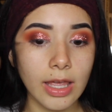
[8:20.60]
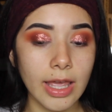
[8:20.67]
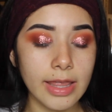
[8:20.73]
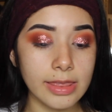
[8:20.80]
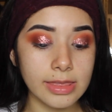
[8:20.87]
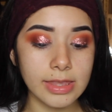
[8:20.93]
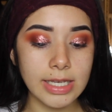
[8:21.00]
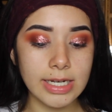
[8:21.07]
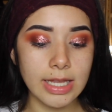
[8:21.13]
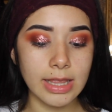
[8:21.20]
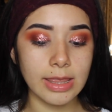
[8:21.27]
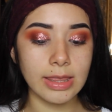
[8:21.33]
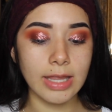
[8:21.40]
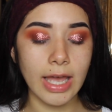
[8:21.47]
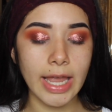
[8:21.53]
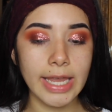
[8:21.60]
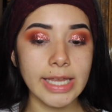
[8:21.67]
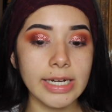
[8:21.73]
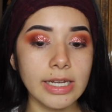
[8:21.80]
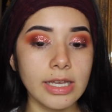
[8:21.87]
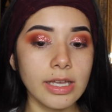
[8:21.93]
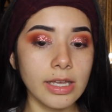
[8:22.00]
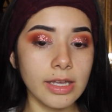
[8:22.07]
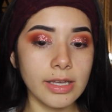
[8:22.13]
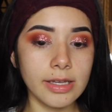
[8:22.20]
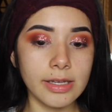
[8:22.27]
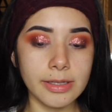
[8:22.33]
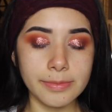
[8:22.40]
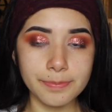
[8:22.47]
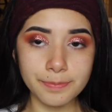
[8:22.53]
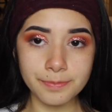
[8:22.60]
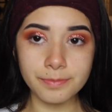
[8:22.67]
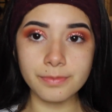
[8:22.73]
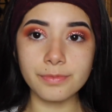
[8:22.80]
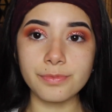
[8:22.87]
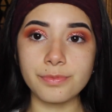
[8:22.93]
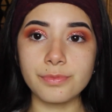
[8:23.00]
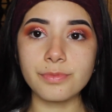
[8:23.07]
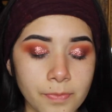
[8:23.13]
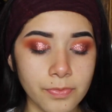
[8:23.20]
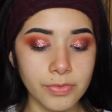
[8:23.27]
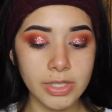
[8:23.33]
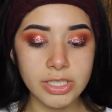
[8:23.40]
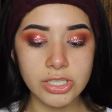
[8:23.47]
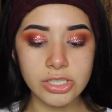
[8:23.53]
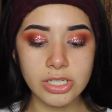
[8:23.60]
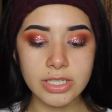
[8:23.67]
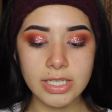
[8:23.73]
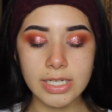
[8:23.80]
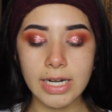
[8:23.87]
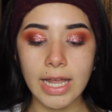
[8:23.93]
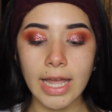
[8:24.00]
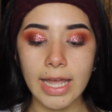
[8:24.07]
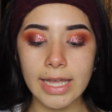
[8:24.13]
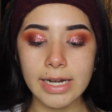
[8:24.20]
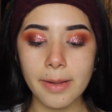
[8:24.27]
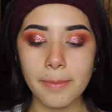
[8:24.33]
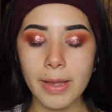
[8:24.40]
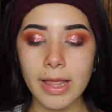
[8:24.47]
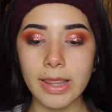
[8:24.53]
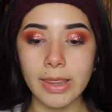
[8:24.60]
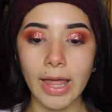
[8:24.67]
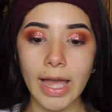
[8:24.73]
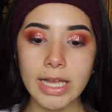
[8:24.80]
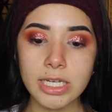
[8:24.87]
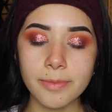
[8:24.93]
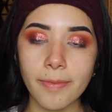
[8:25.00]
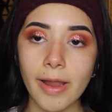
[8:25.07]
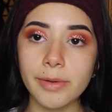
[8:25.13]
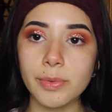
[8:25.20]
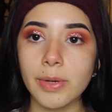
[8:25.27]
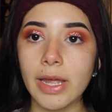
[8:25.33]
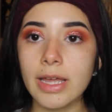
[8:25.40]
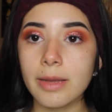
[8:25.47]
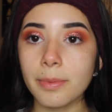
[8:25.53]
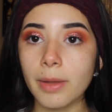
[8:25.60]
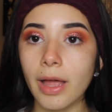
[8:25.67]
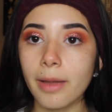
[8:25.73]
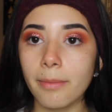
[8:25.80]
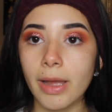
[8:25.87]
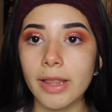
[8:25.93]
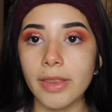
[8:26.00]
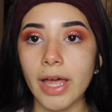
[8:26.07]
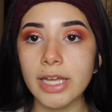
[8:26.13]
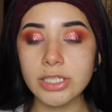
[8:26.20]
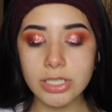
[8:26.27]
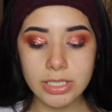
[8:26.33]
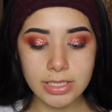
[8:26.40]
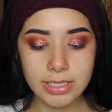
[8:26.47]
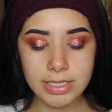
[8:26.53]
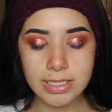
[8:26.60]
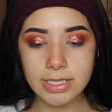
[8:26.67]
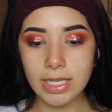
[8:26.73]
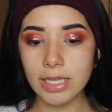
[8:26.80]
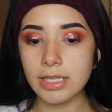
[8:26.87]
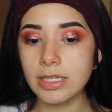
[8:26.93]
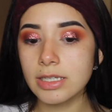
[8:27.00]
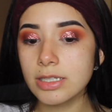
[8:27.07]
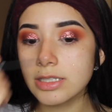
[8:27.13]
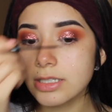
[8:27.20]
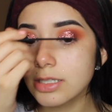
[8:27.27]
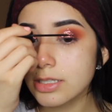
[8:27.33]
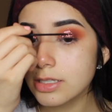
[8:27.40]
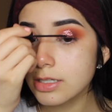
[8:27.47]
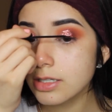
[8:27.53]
and thin line. This is just going to hide my lash band when I apply my lashes in a second.